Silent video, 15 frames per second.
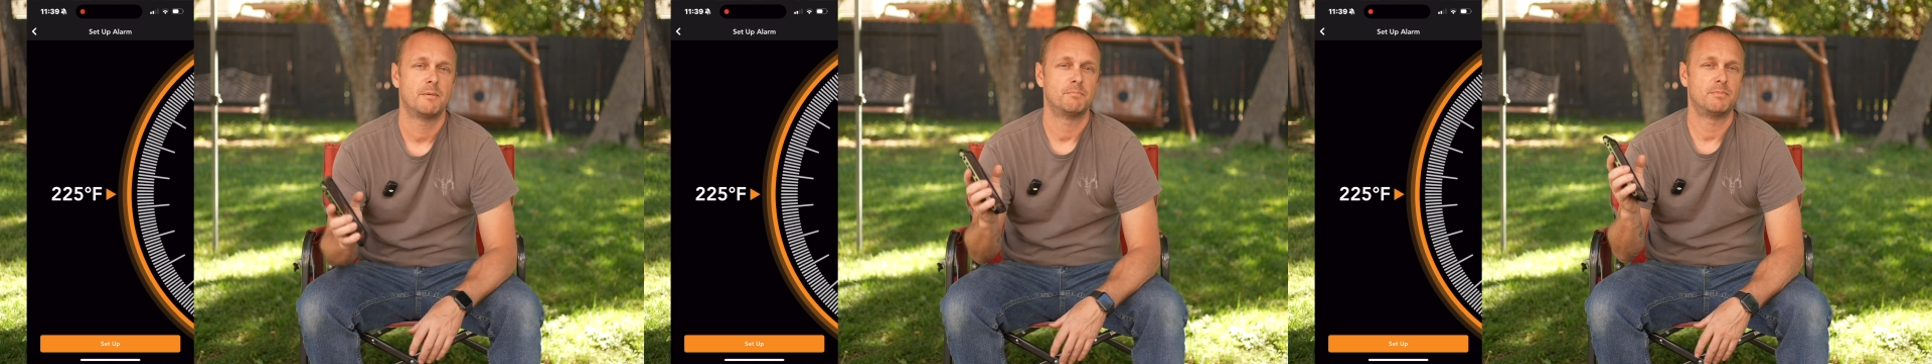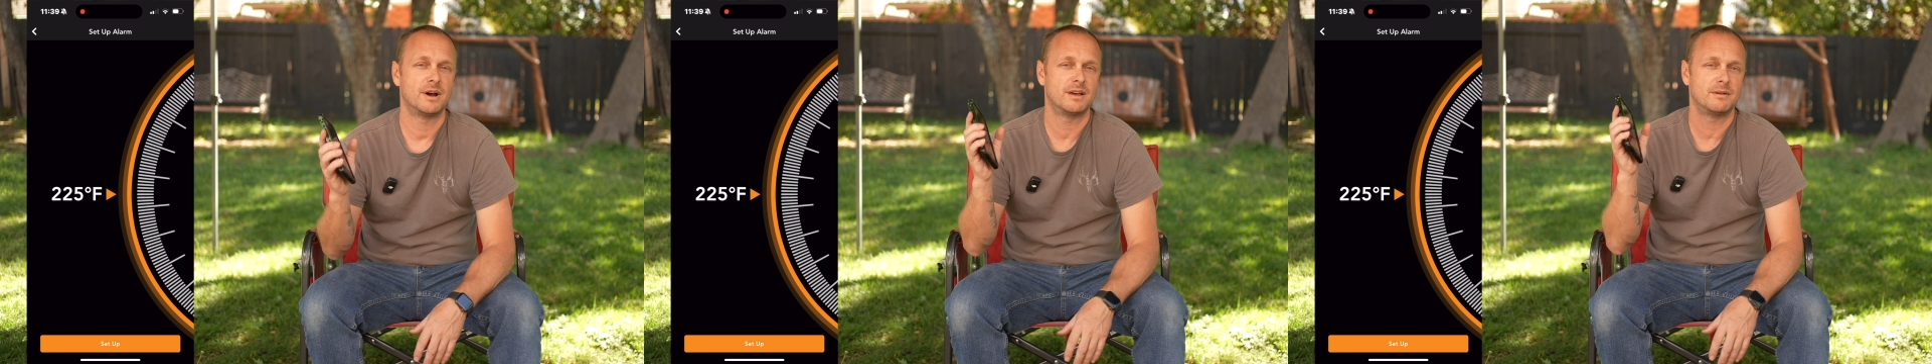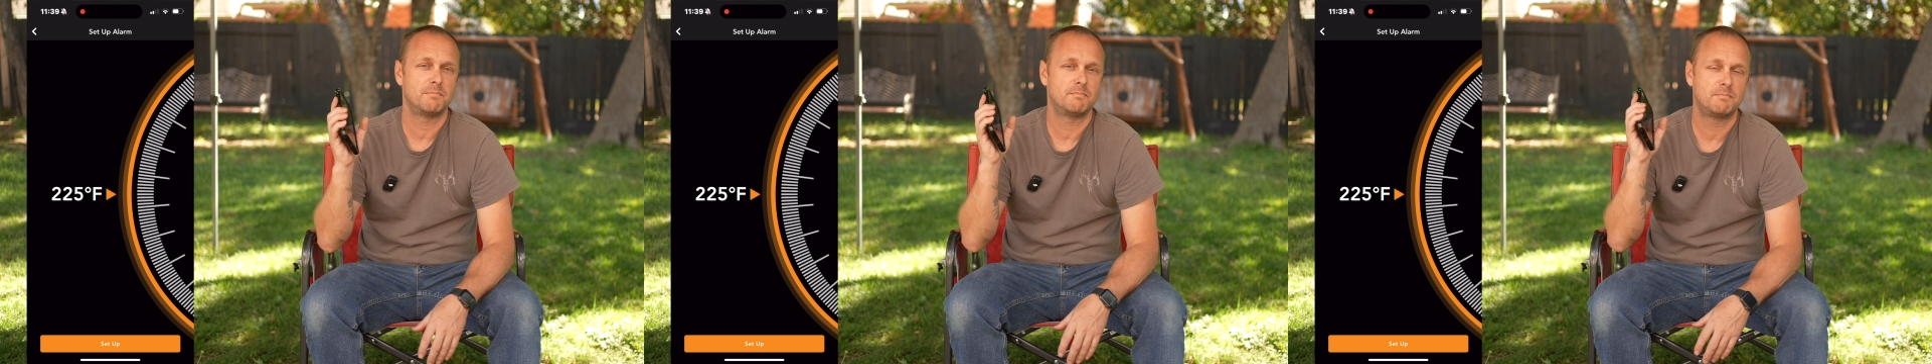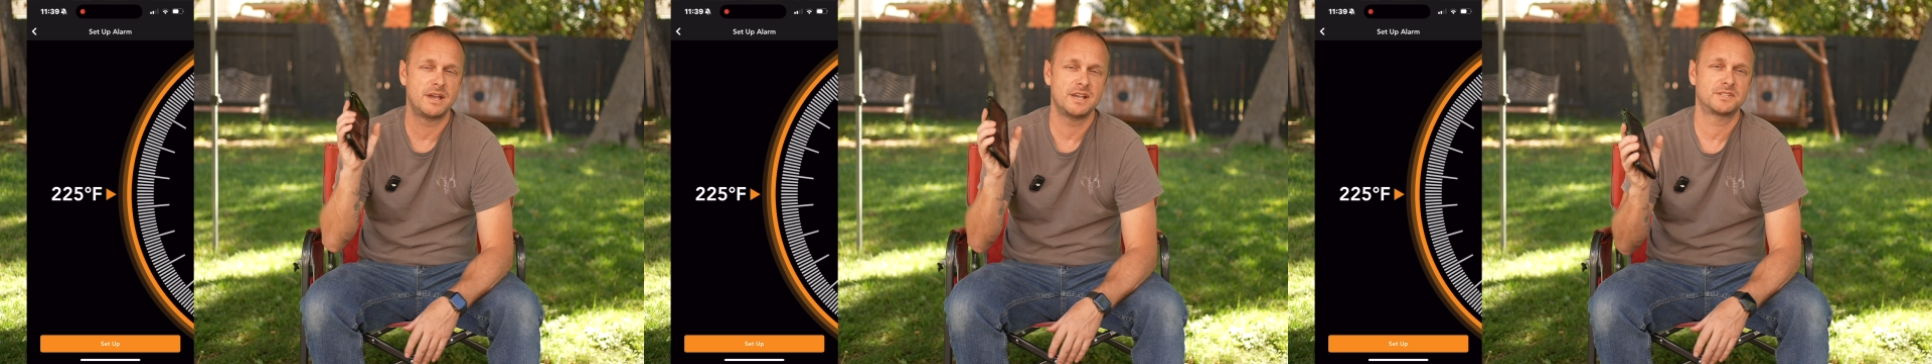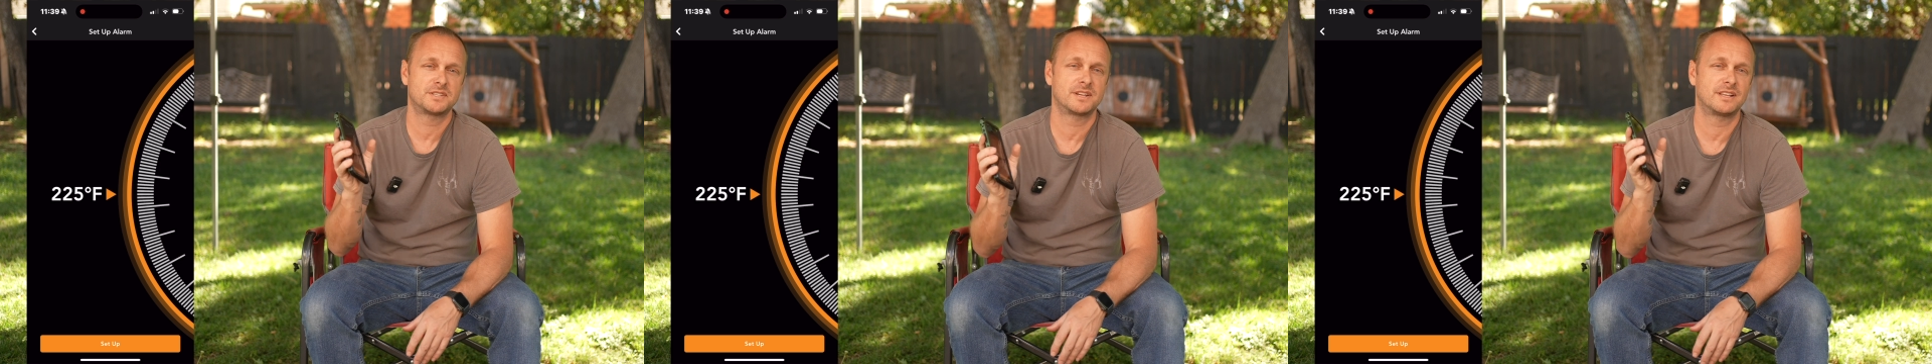But
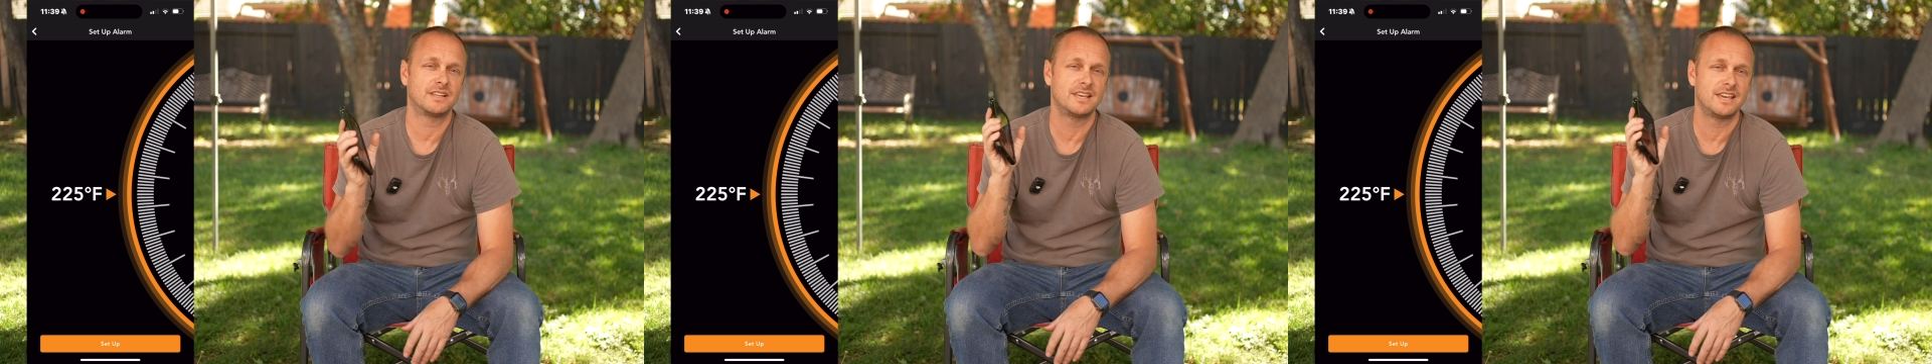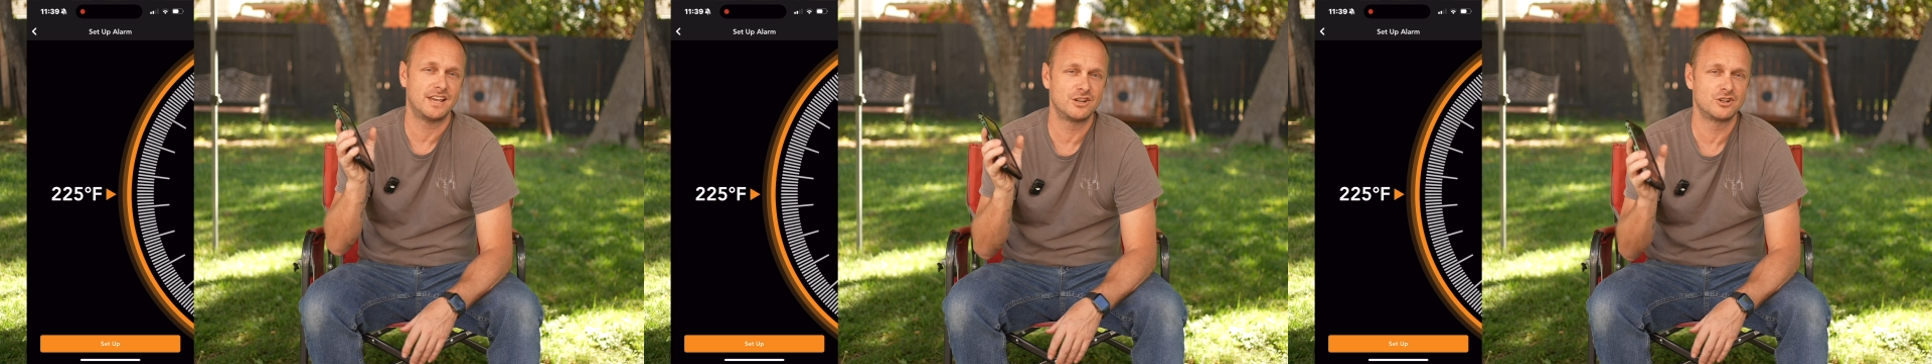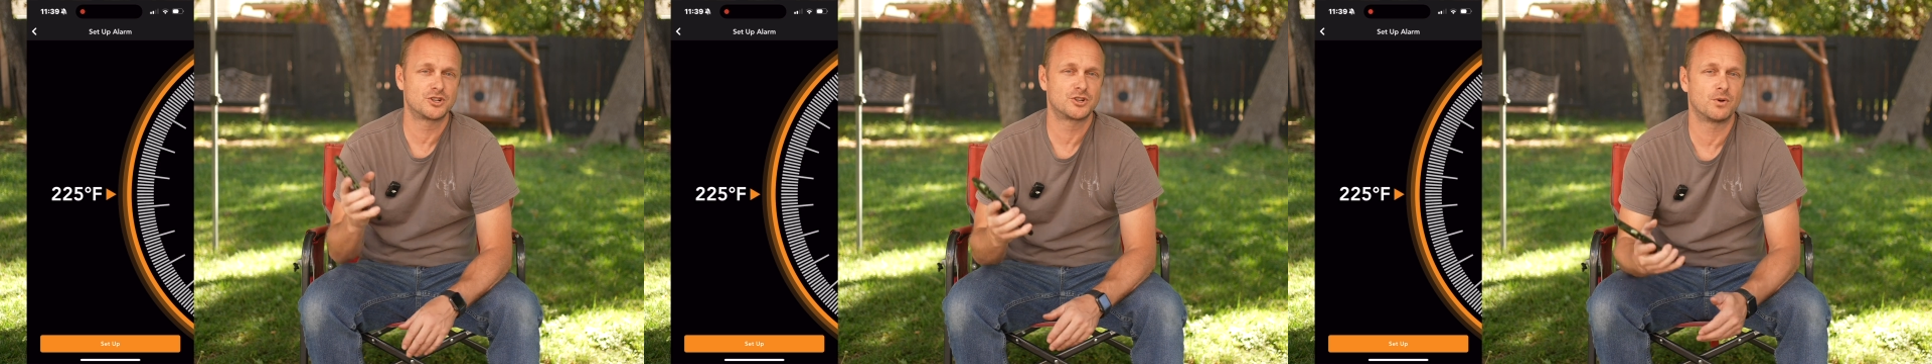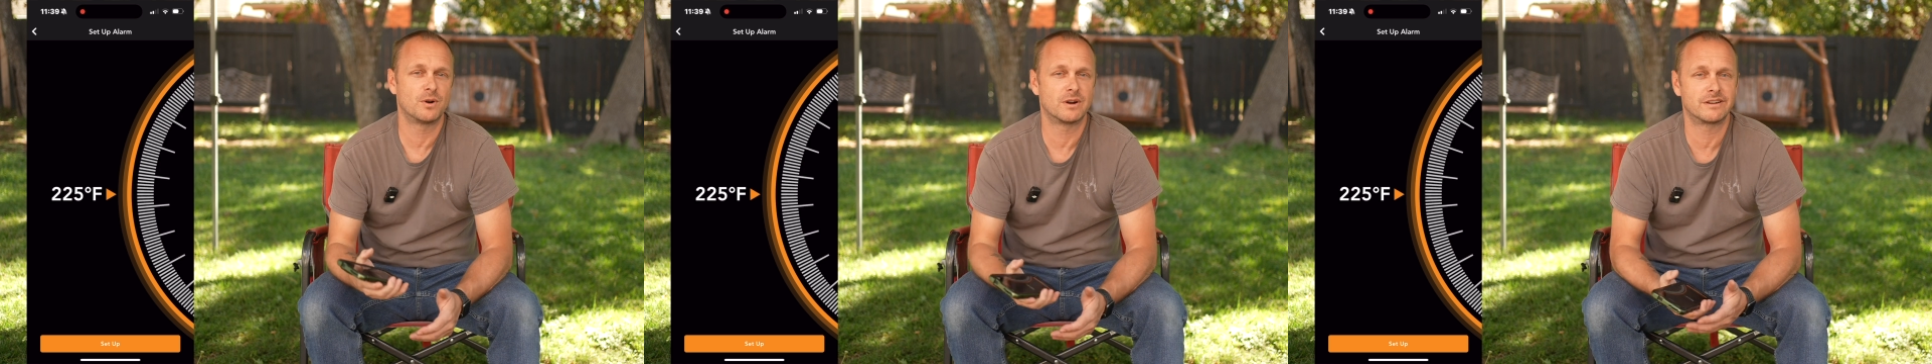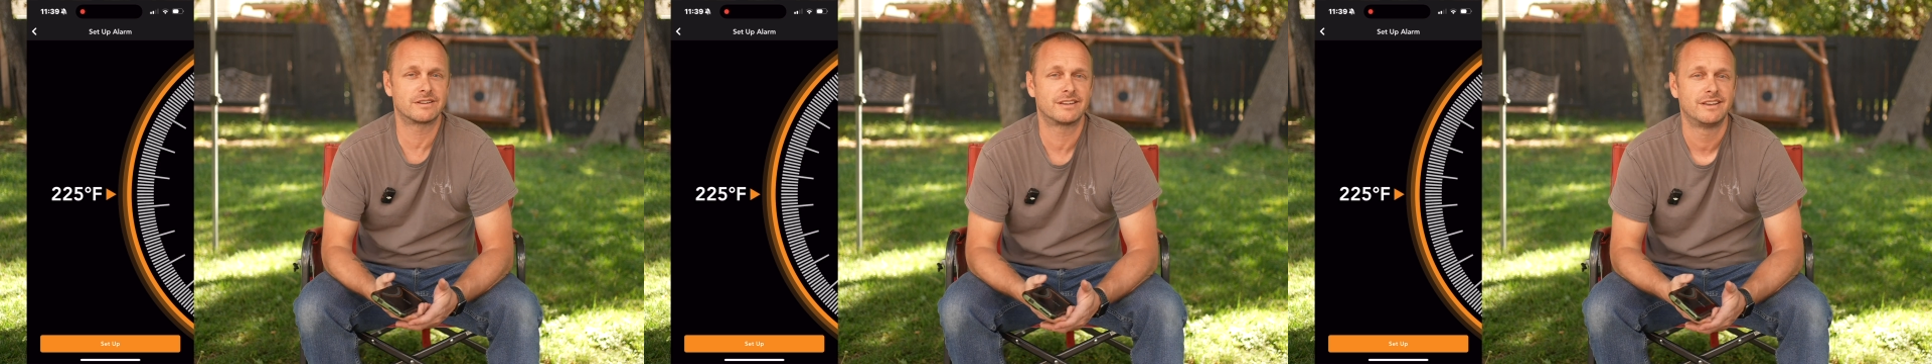basically, in
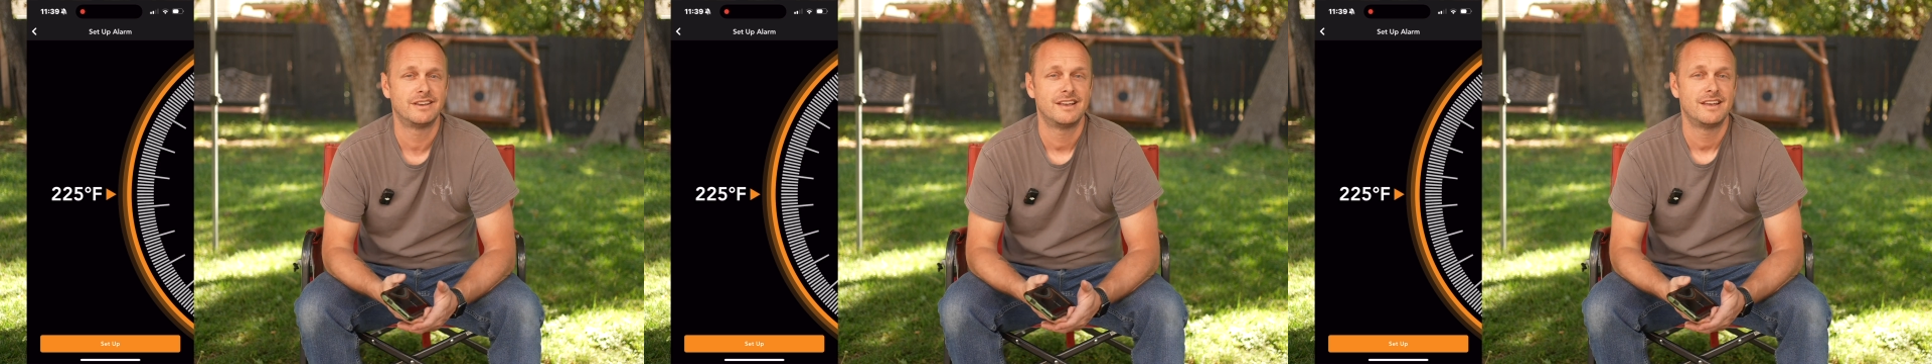short,